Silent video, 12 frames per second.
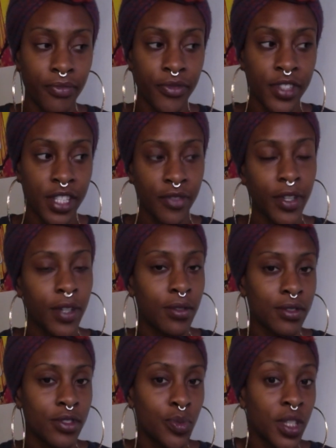
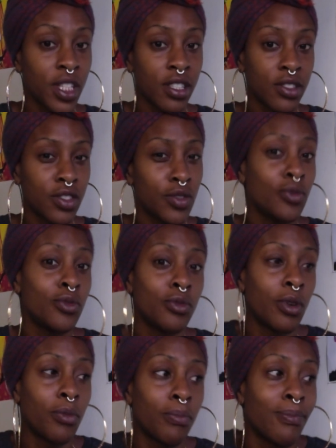difficult because you
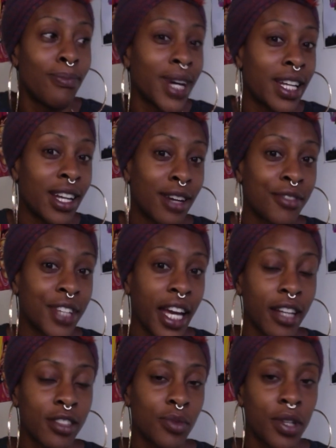might not
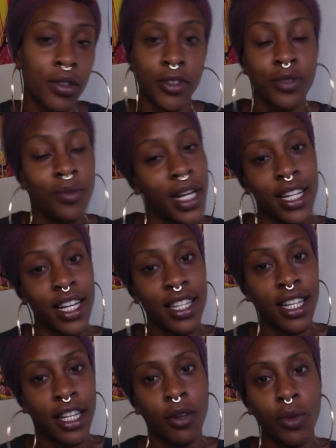react well, or you might not
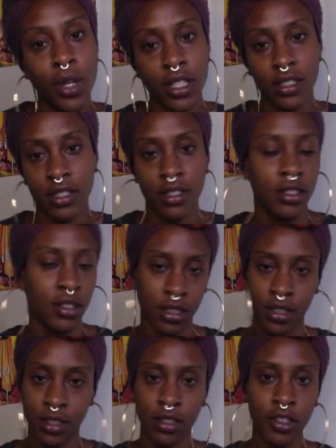like what,
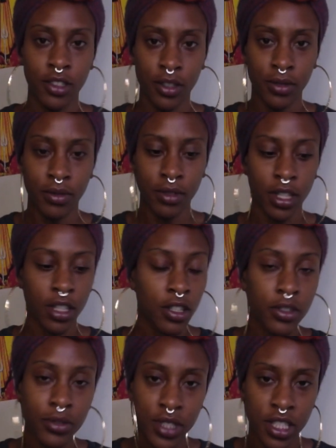
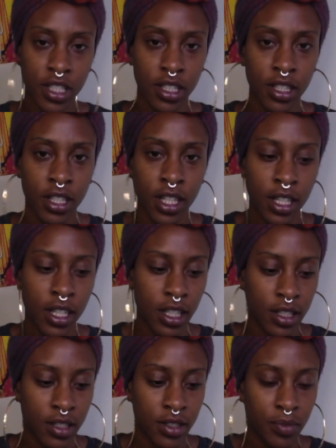conclusion
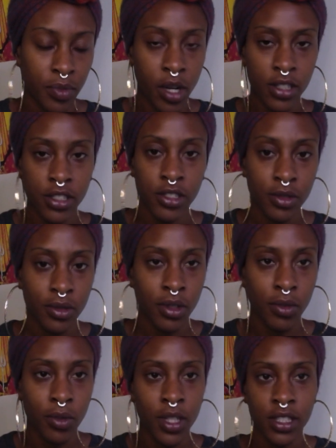is brought to you, or
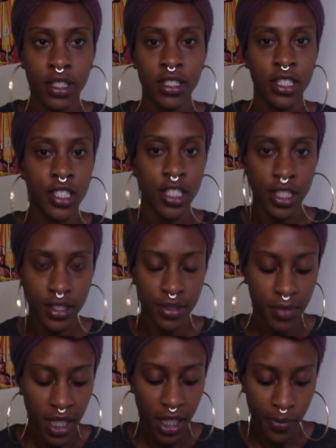what decision is
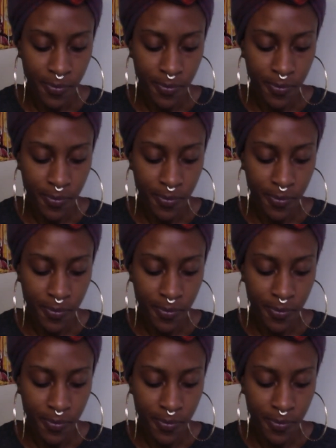made.